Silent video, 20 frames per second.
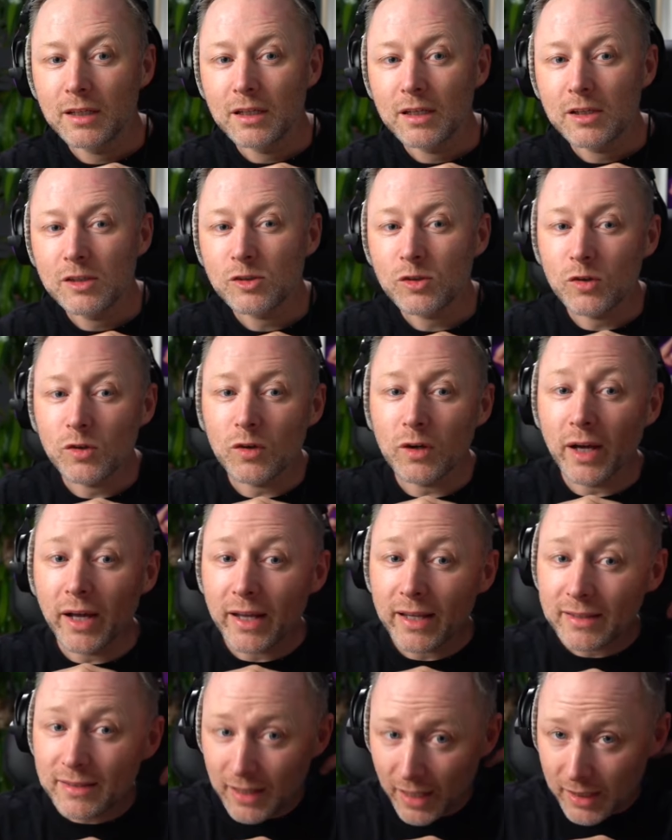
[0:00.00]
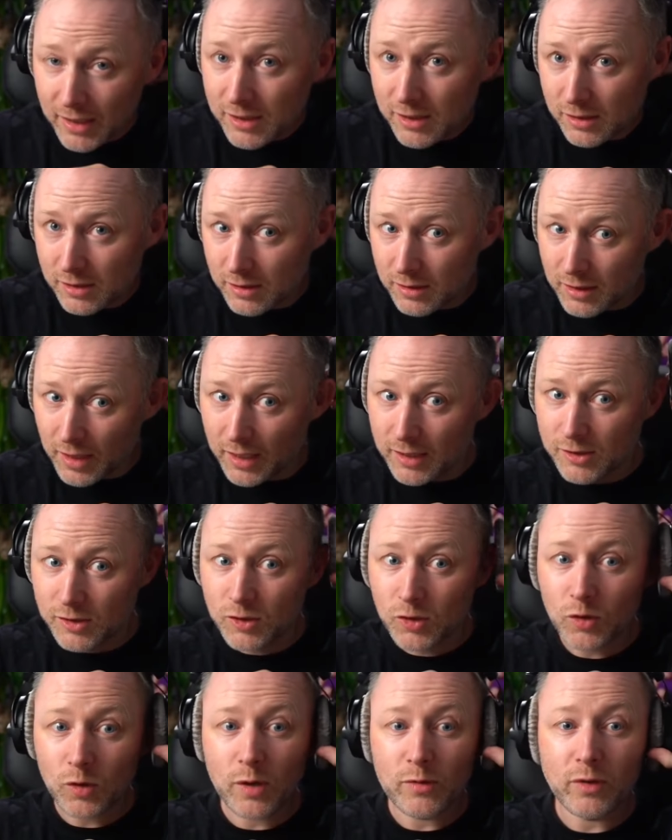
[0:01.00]
So uh, thanks, thanks
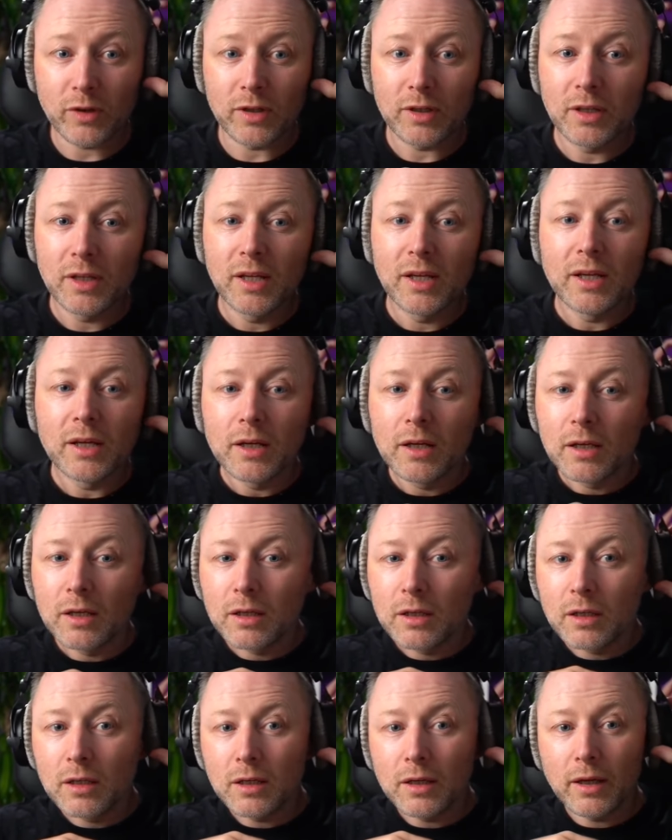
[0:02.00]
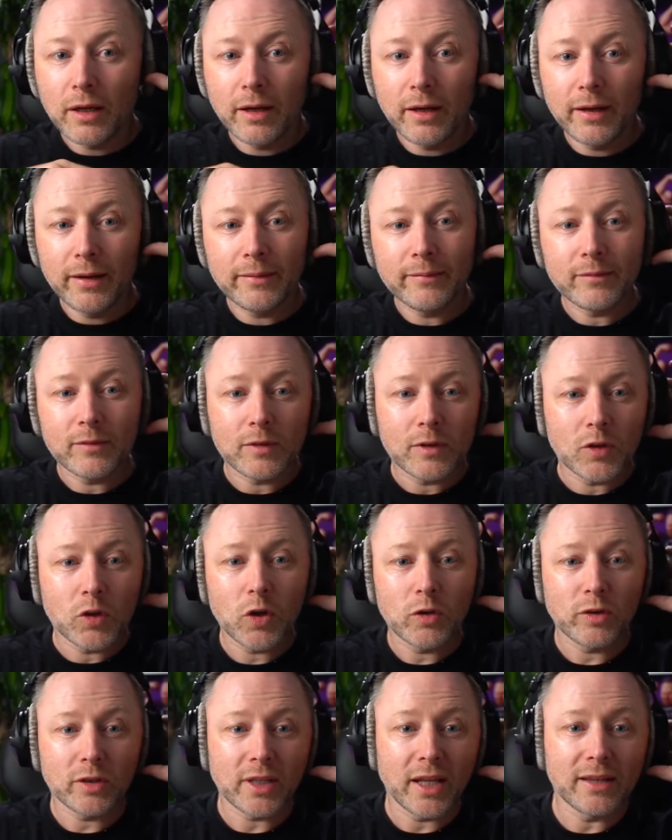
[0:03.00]
whoever, uh,
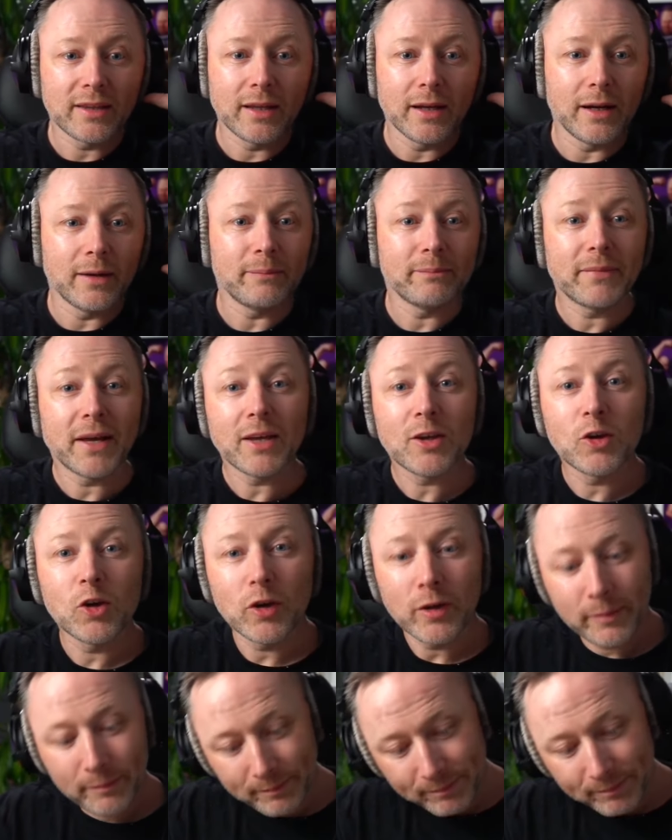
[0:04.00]
whoever did that. Thank you.